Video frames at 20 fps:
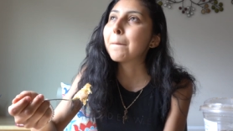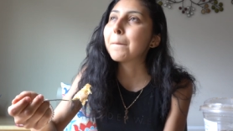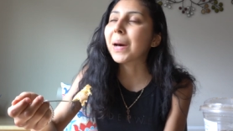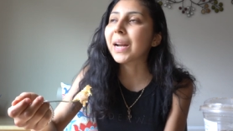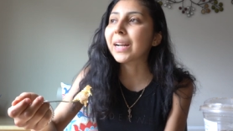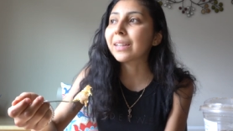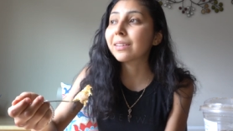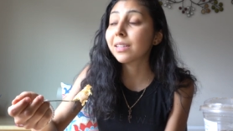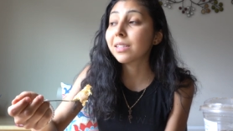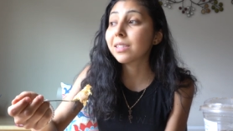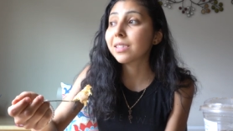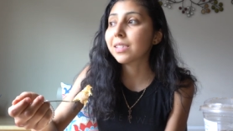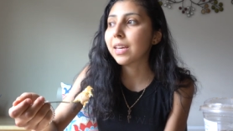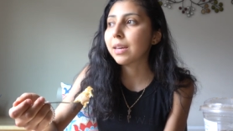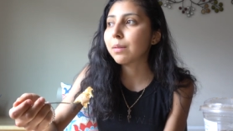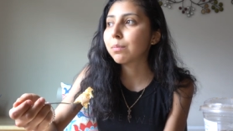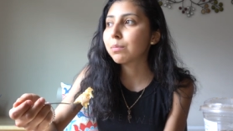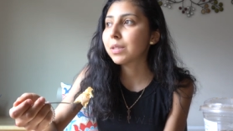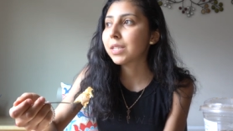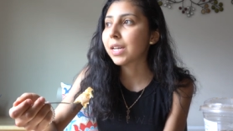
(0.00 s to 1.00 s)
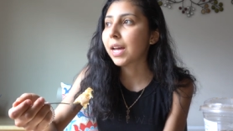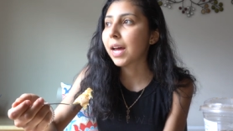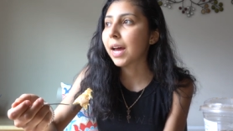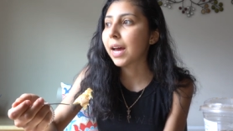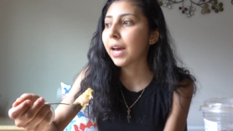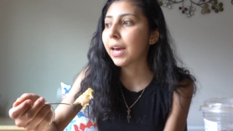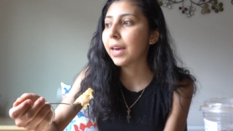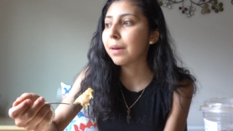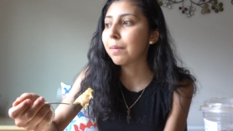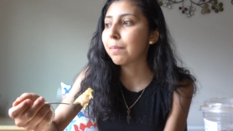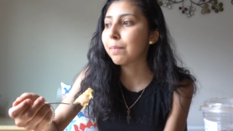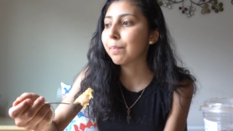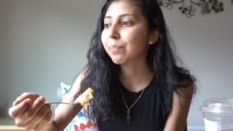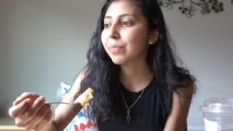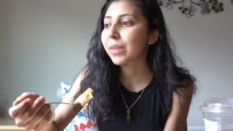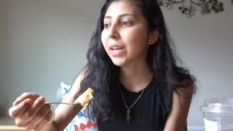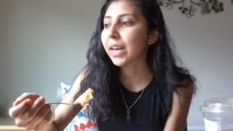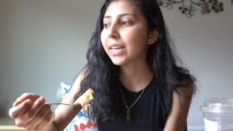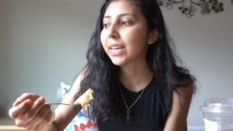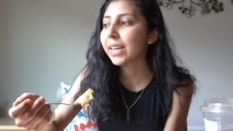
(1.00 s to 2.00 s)
but at the same time
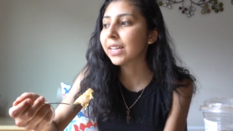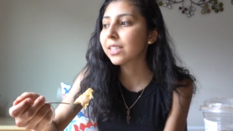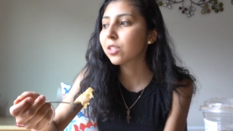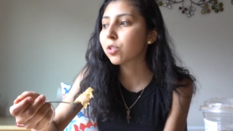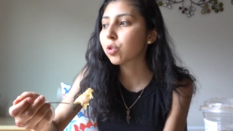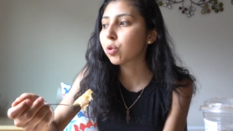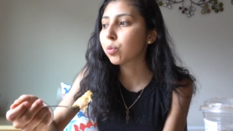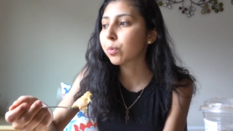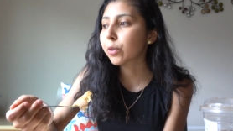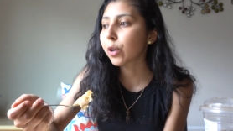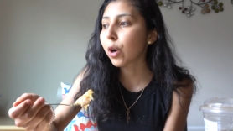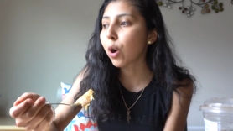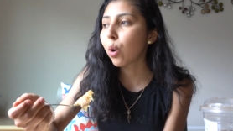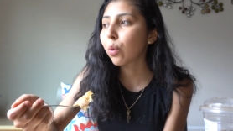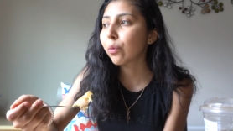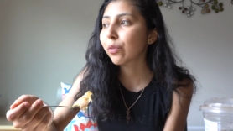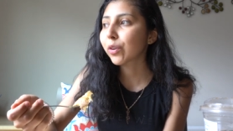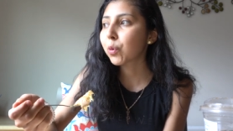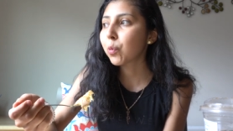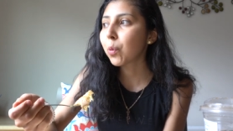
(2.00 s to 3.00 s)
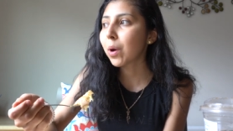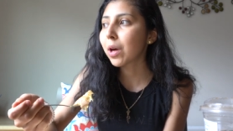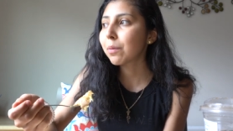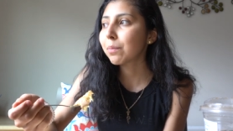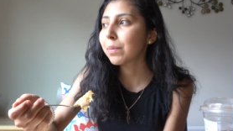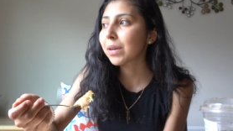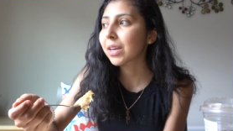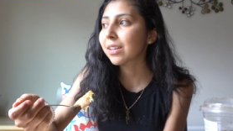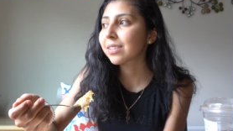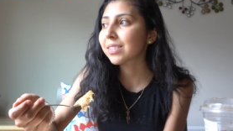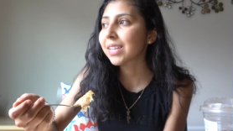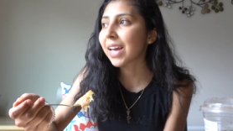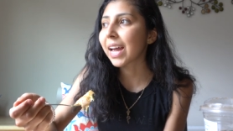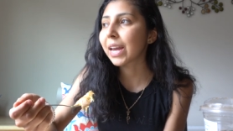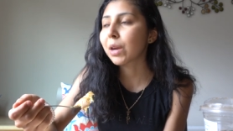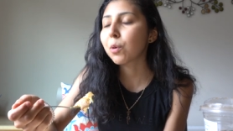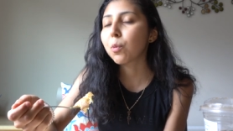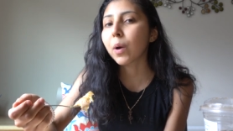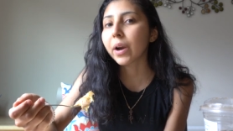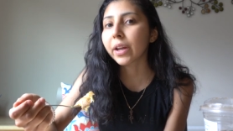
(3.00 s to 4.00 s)
i get super overwhelmed because
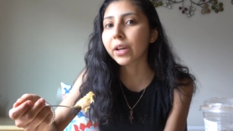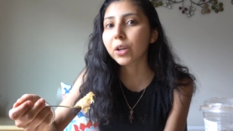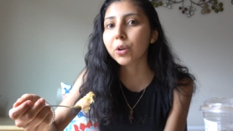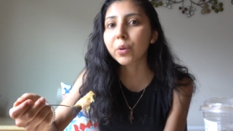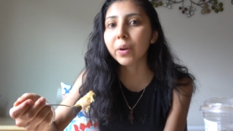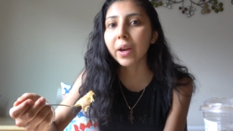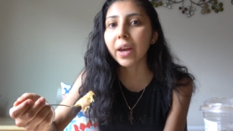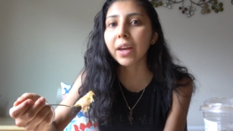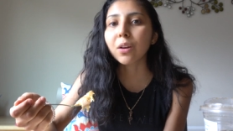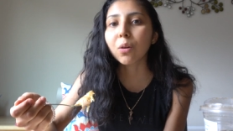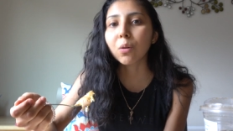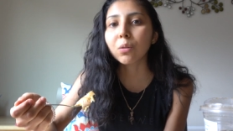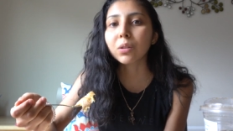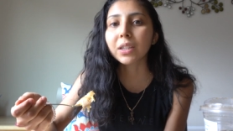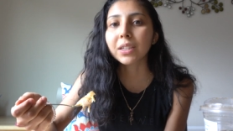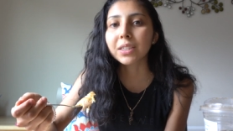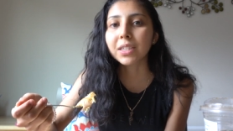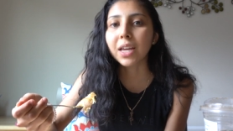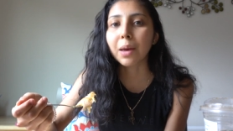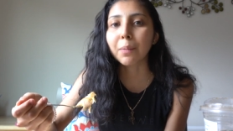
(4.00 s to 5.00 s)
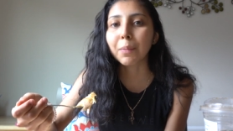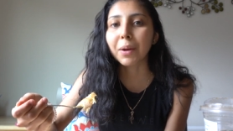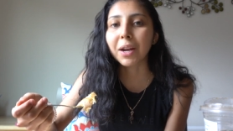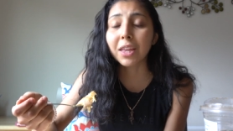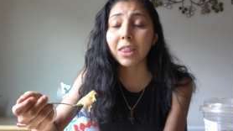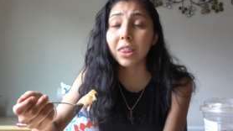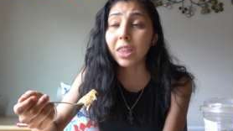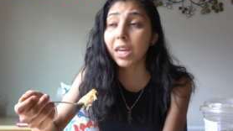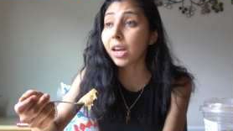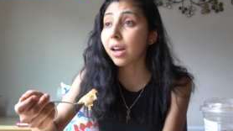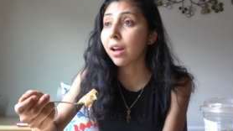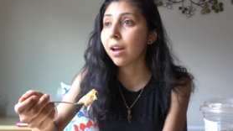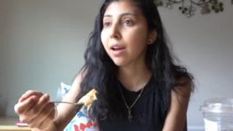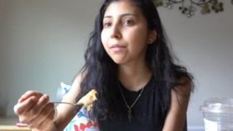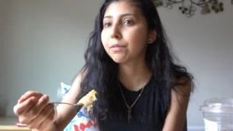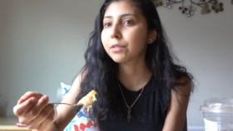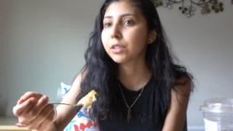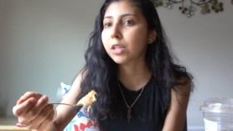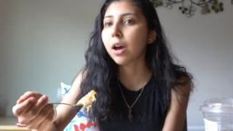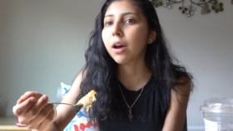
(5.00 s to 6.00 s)
i want to create all the time and i think i
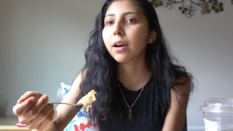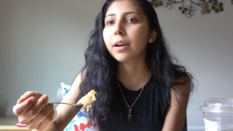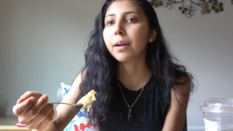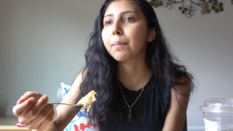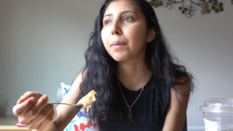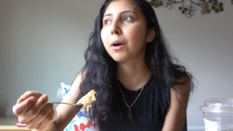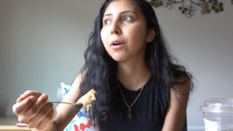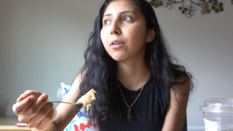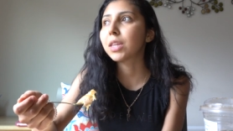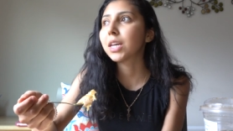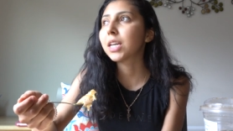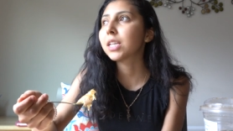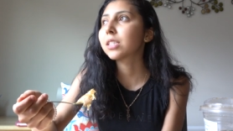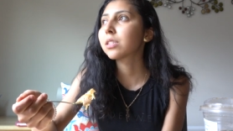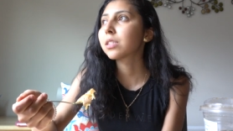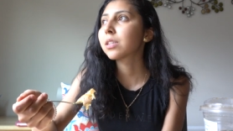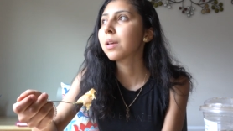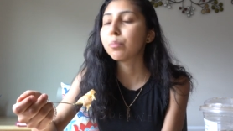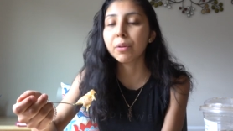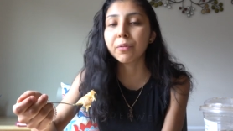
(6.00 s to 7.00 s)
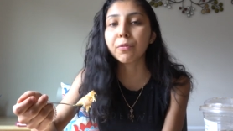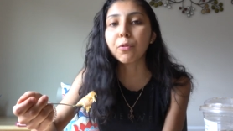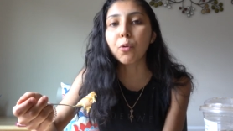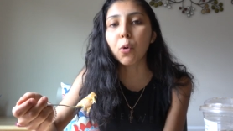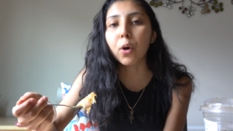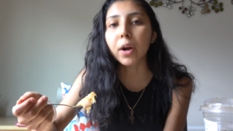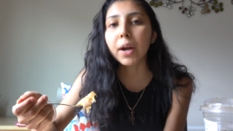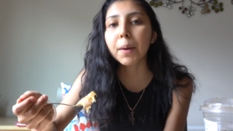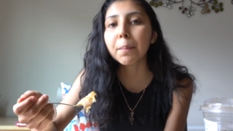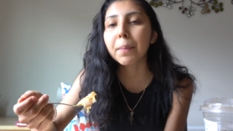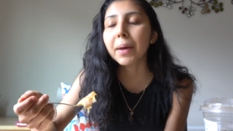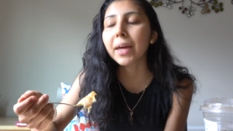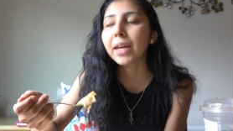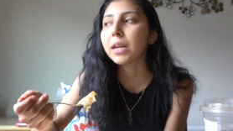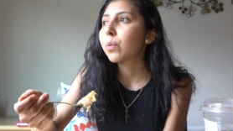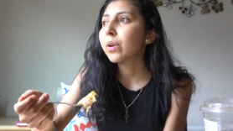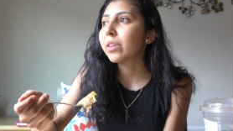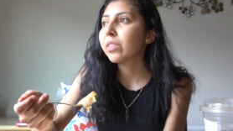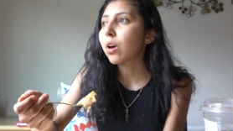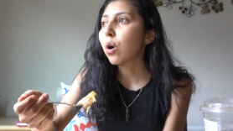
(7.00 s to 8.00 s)
have talked about this before but
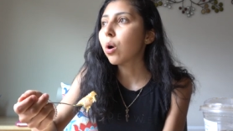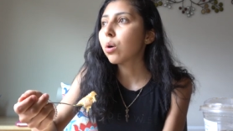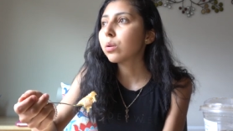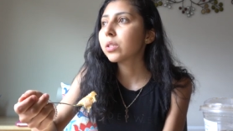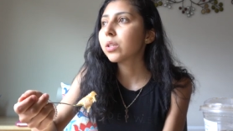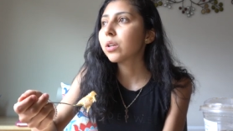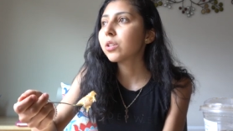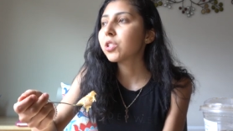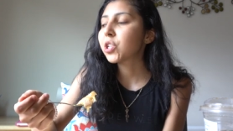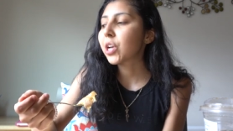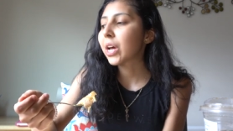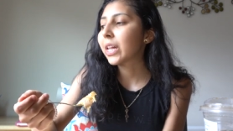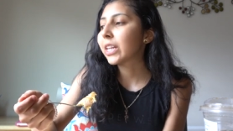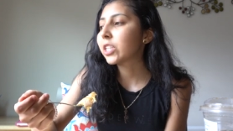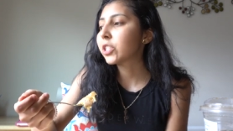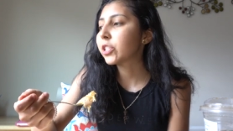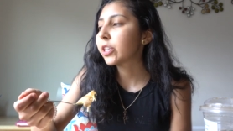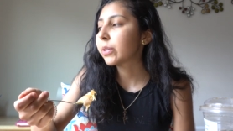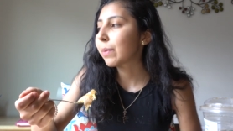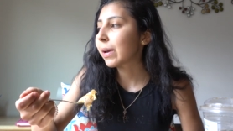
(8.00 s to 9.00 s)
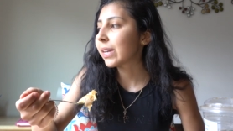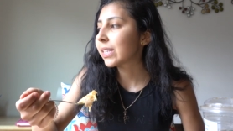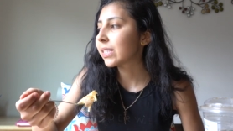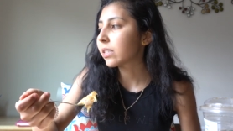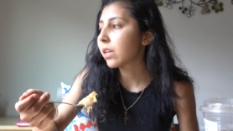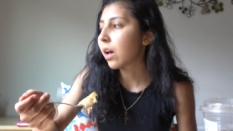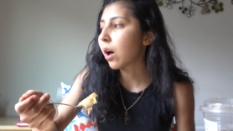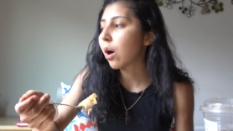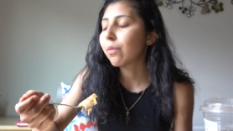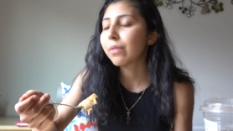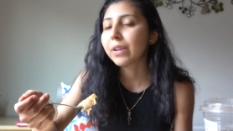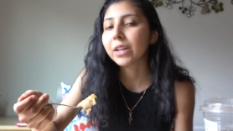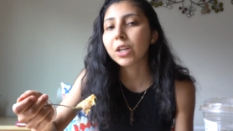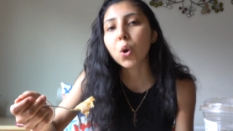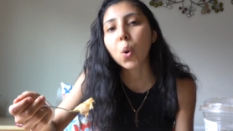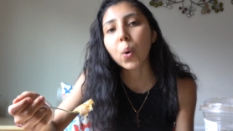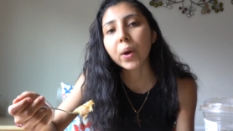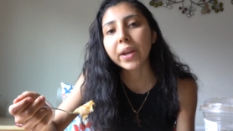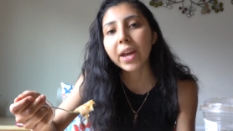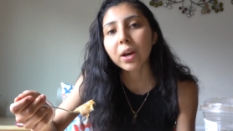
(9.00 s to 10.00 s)
with also challenging myself and
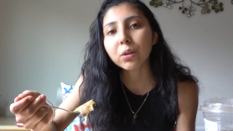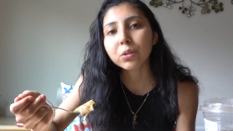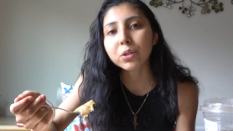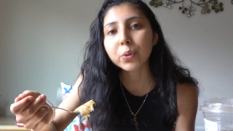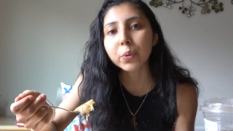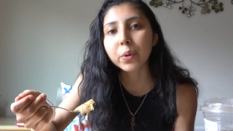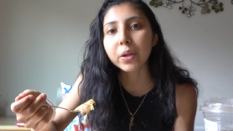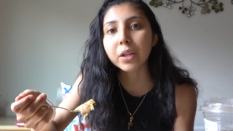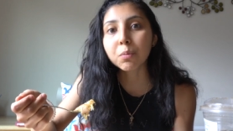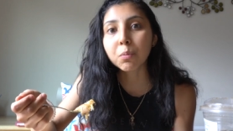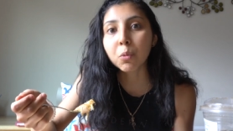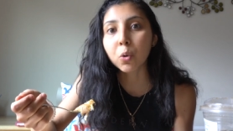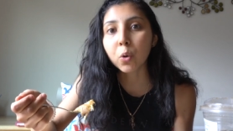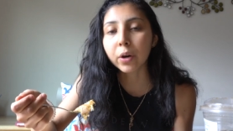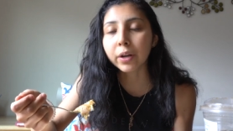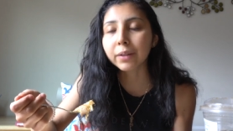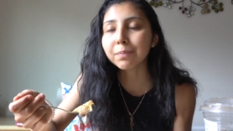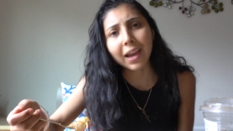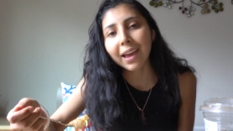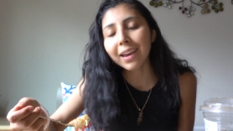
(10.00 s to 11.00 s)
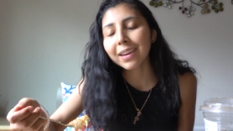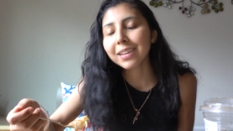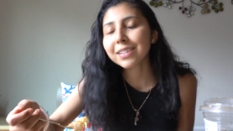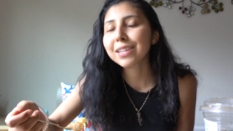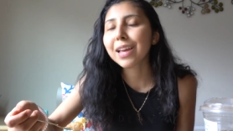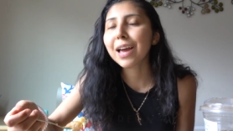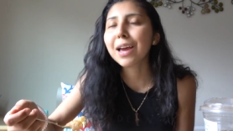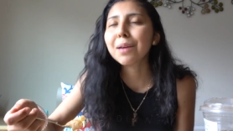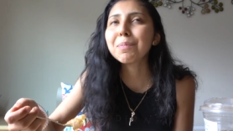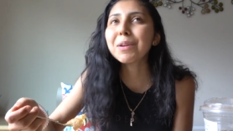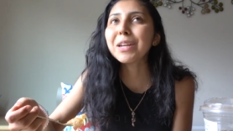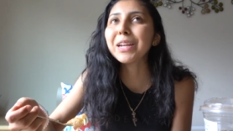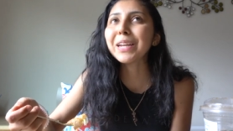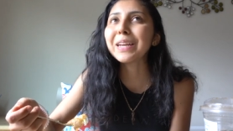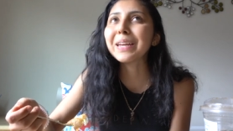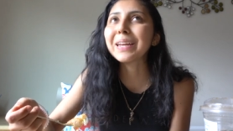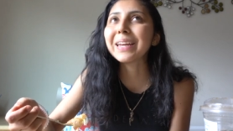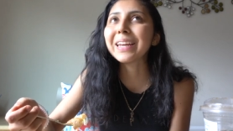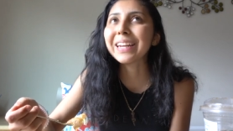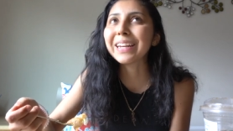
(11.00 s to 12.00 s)
going out to eat more guys i've been
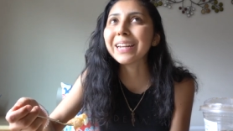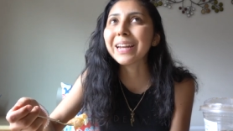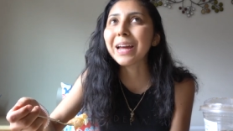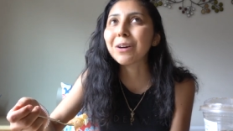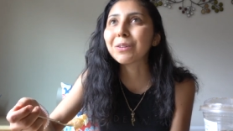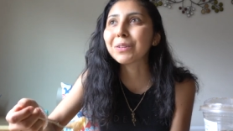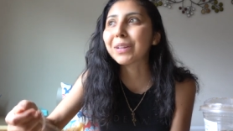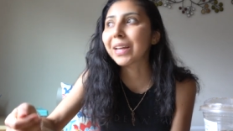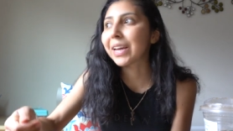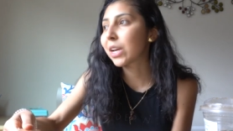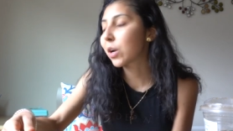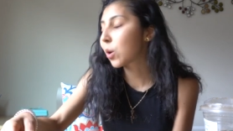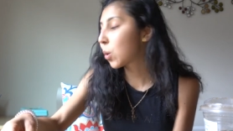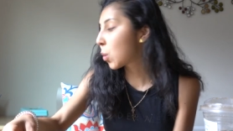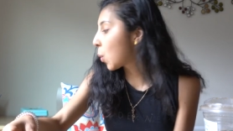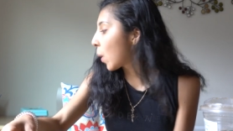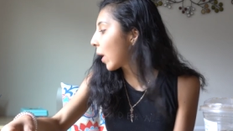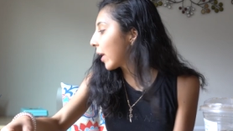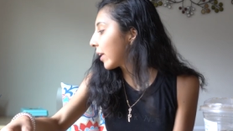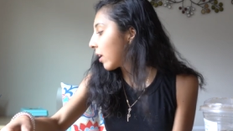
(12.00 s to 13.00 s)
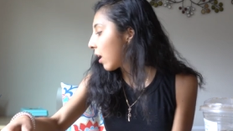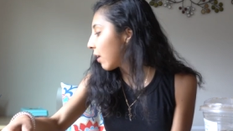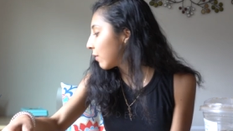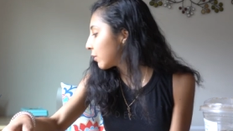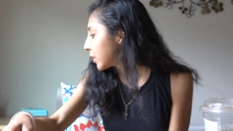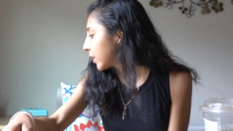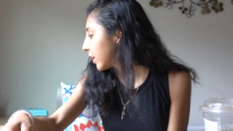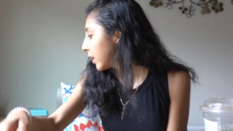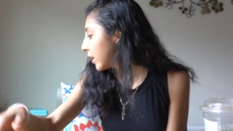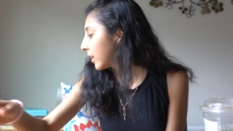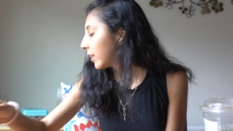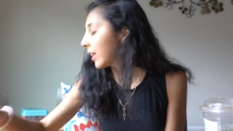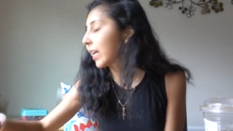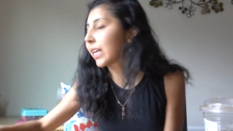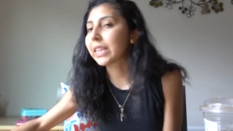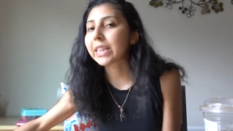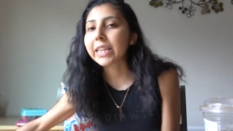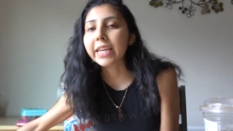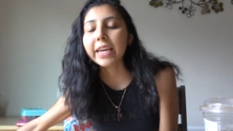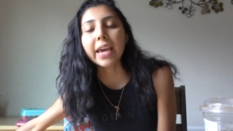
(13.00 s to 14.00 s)
eating out like quite often
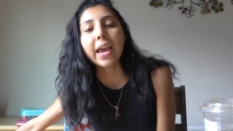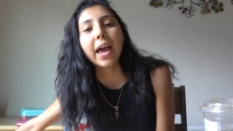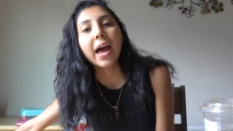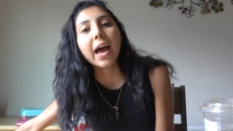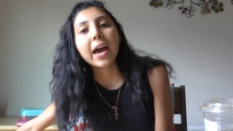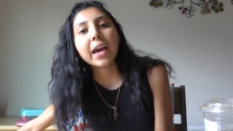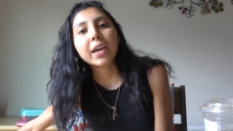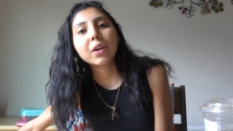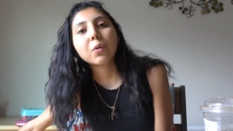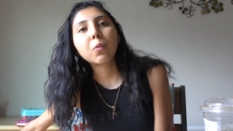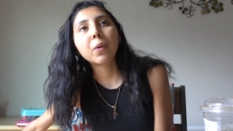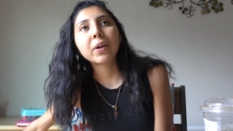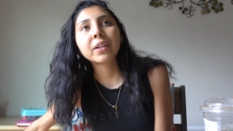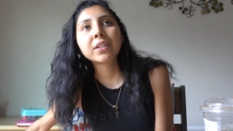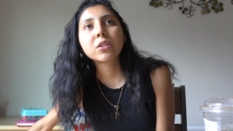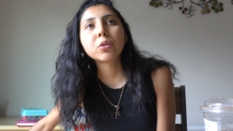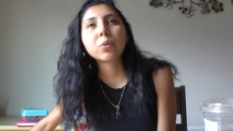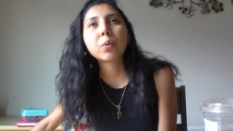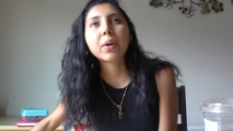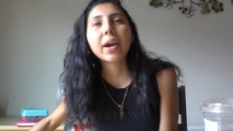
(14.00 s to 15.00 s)
lately i went to